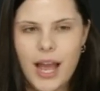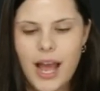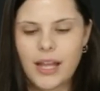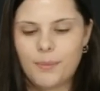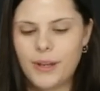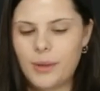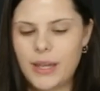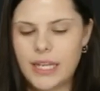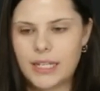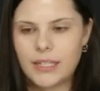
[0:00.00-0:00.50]

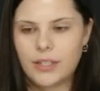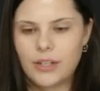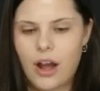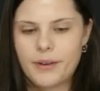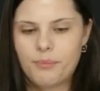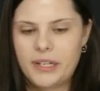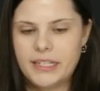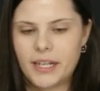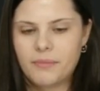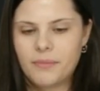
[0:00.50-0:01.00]
It is,
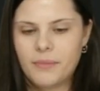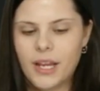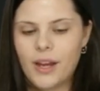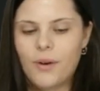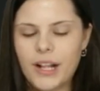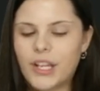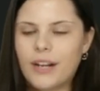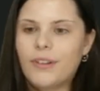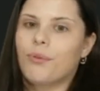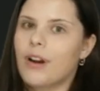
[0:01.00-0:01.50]
it's all
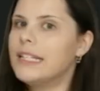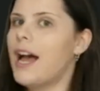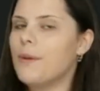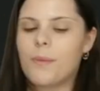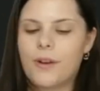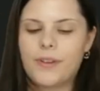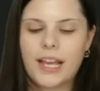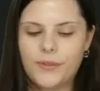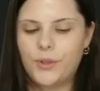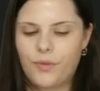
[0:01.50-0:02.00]
about
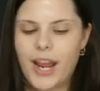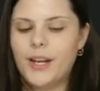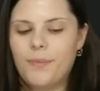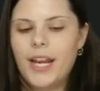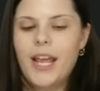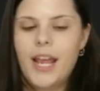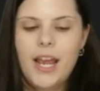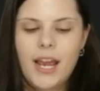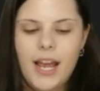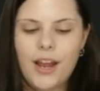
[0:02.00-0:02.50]

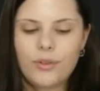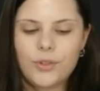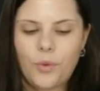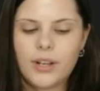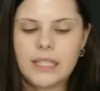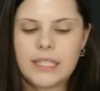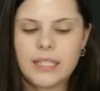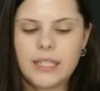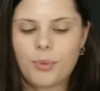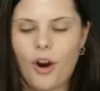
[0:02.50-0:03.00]
building
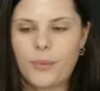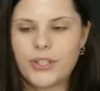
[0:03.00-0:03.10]
upon